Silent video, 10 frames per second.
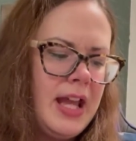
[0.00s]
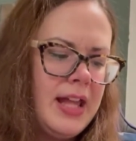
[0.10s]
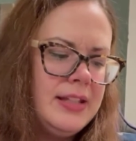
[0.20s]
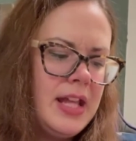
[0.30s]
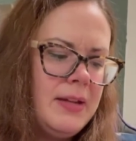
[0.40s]

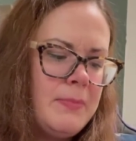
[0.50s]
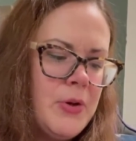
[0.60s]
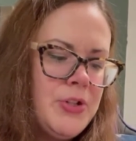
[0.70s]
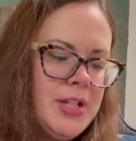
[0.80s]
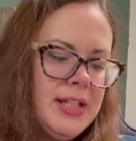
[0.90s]
and then
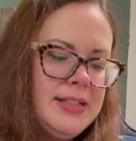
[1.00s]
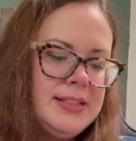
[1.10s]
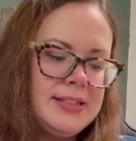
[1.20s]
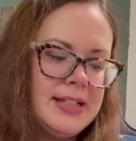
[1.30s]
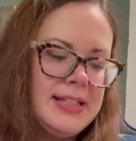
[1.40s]

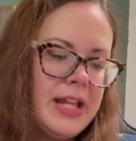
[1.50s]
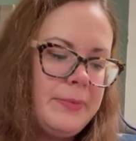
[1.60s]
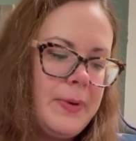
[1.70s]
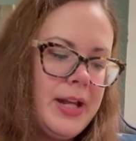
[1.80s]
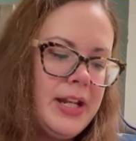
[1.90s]
motionless is a
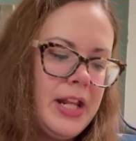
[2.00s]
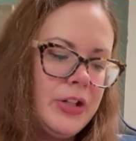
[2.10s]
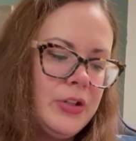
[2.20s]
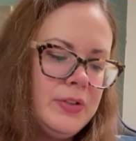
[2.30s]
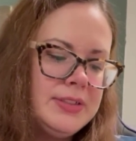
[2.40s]
dead one,
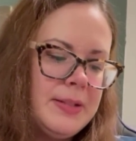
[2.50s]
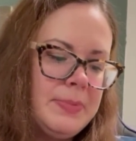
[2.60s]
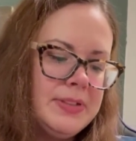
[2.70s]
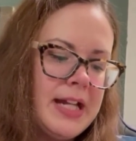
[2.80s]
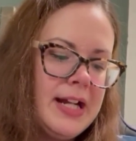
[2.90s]
and curls up
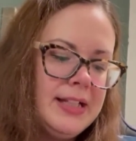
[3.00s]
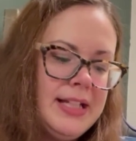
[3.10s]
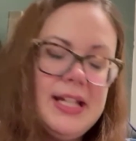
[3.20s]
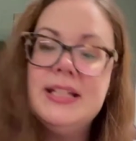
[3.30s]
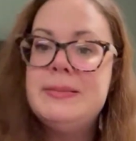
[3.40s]

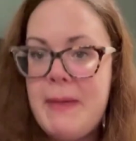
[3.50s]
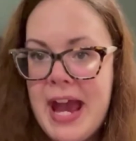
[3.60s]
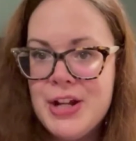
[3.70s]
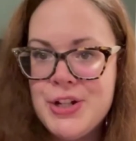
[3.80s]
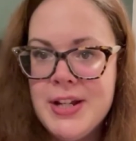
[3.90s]
entirely is
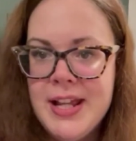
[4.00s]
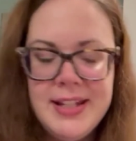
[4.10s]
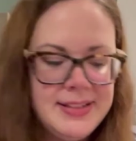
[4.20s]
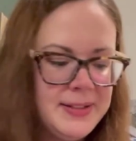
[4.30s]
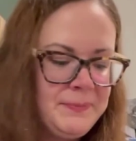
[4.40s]

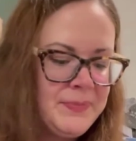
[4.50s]
passionate.